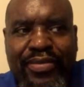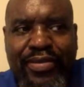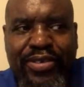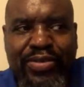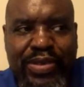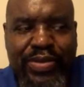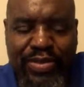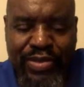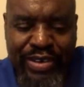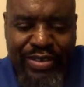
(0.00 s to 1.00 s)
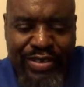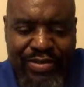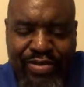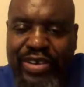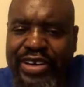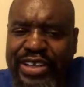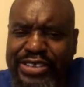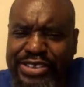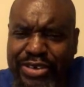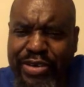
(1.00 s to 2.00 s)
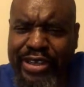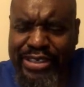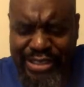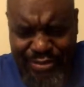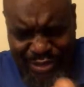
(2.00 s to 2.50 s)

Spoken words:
Most people wouldn't enjoy because it